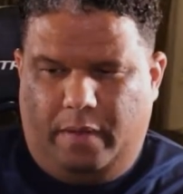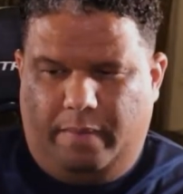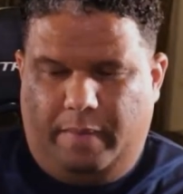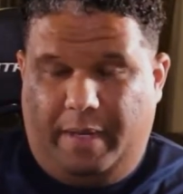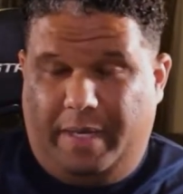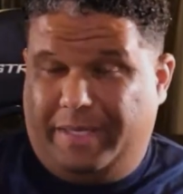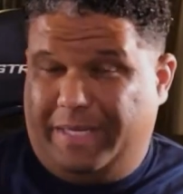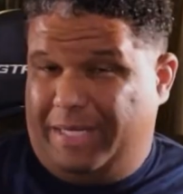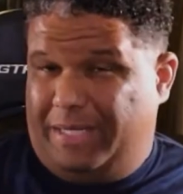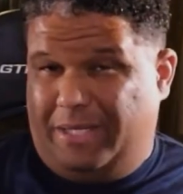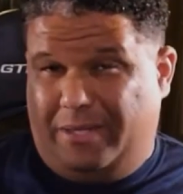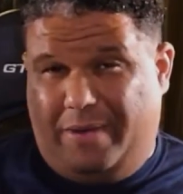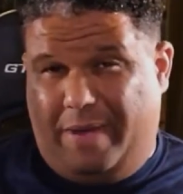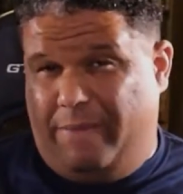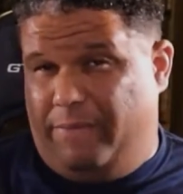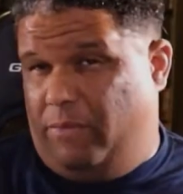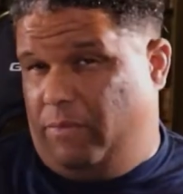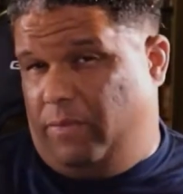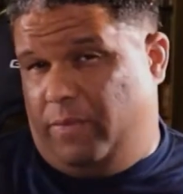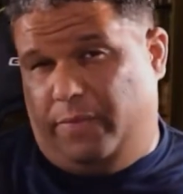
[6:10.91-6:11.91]
Because I still
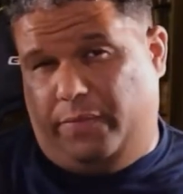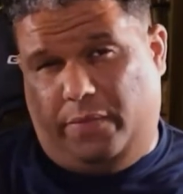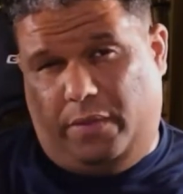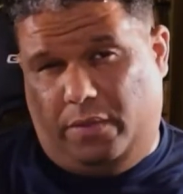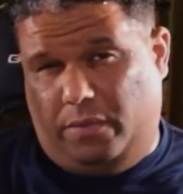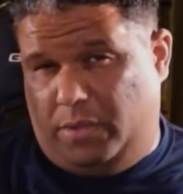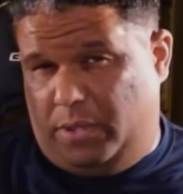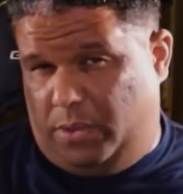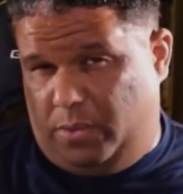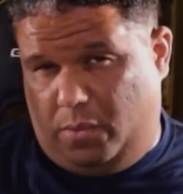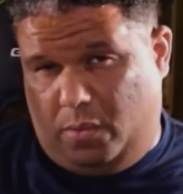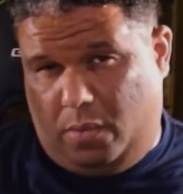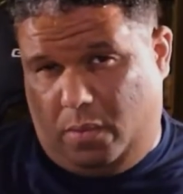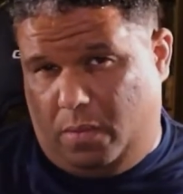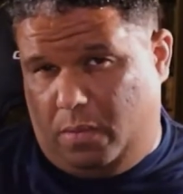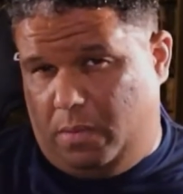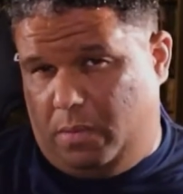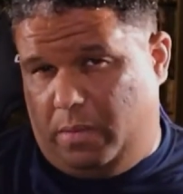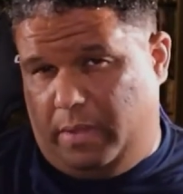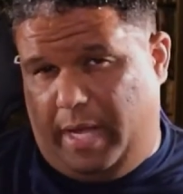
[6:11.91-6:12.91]
haven't reviewed Tool.
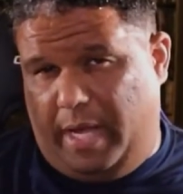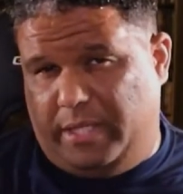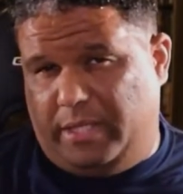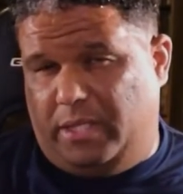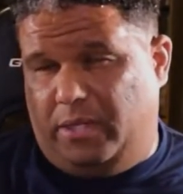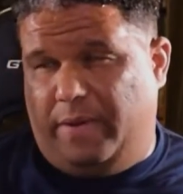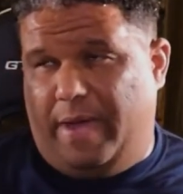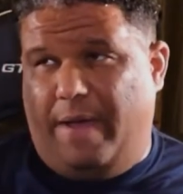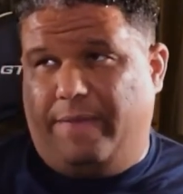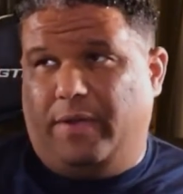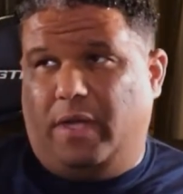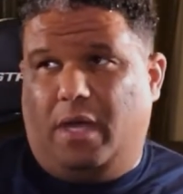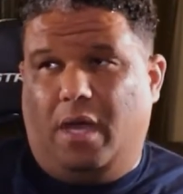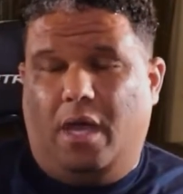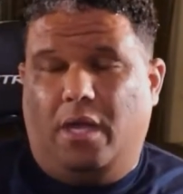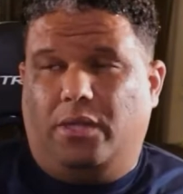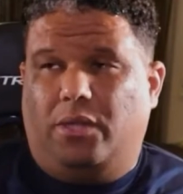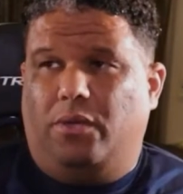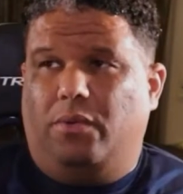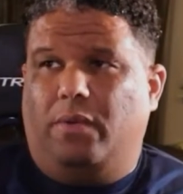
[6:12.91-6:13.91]
I still haven't
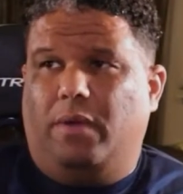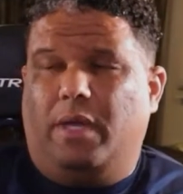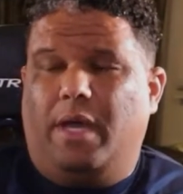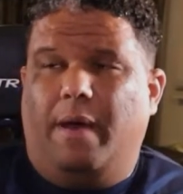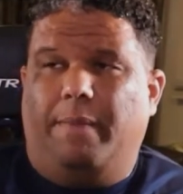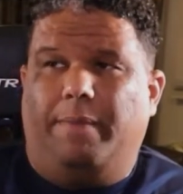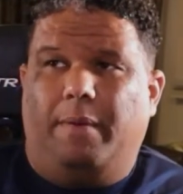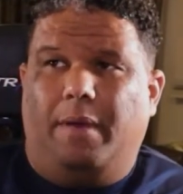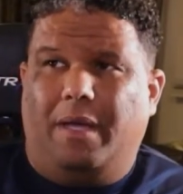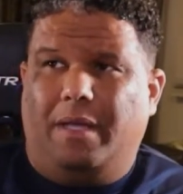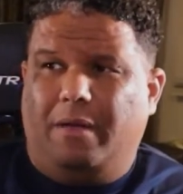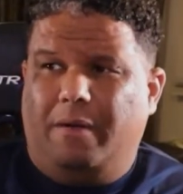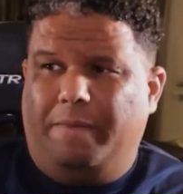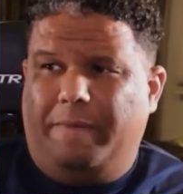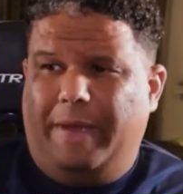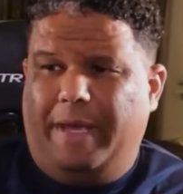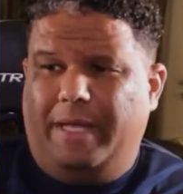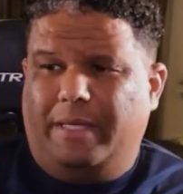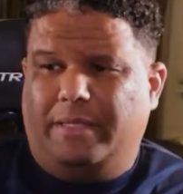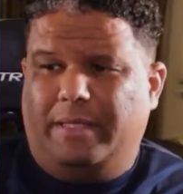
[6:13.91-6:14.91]
gone through a couple other
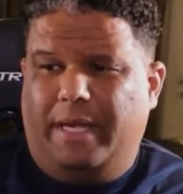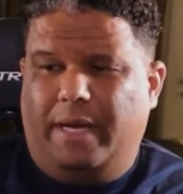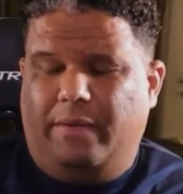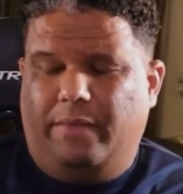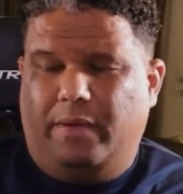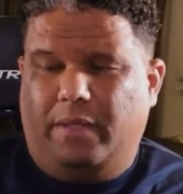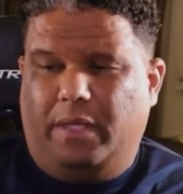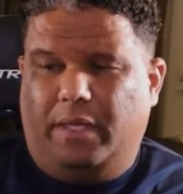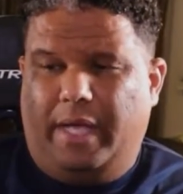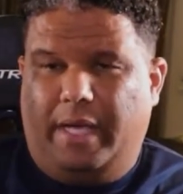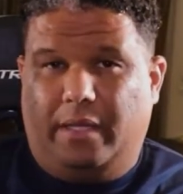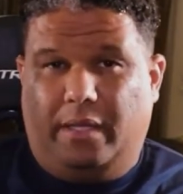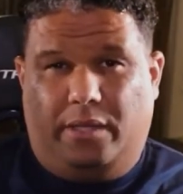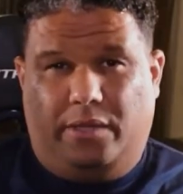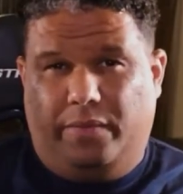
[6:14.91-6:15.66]
bands that I really like